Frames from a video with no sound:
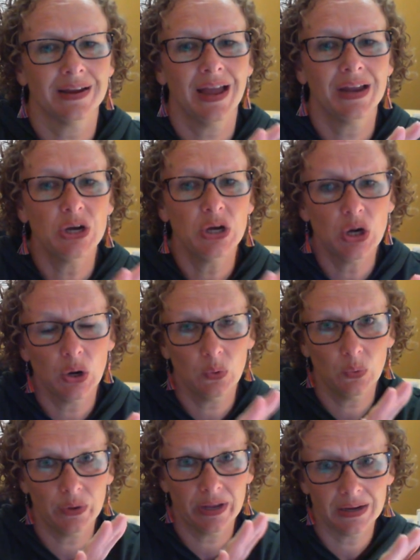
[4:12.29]
I
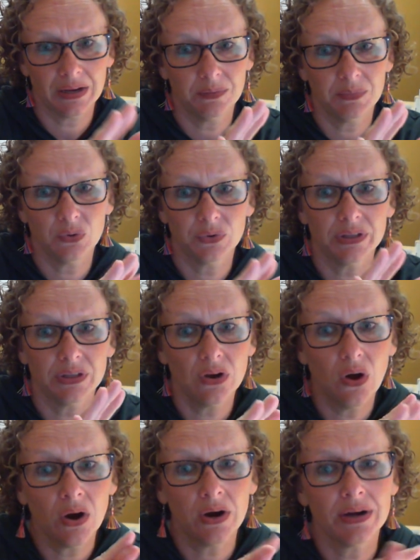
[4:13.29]
know it can be really
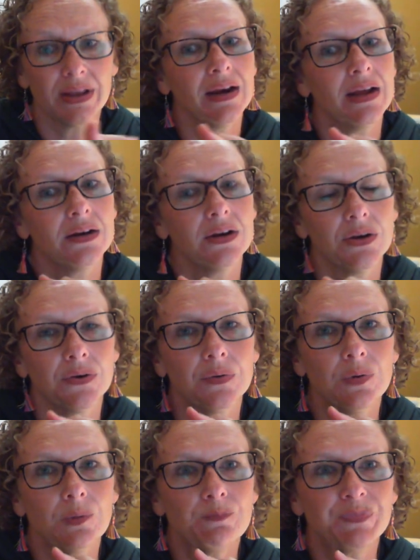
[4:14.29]
hard, and I
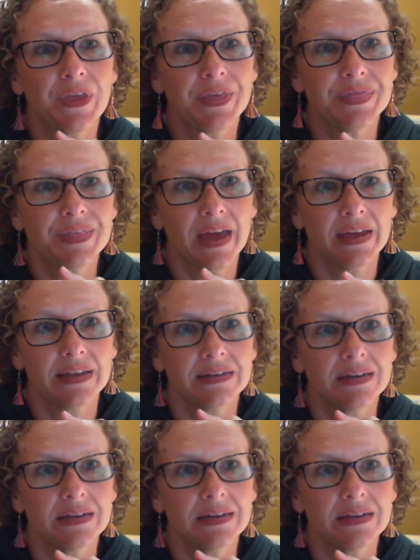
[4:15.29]
know that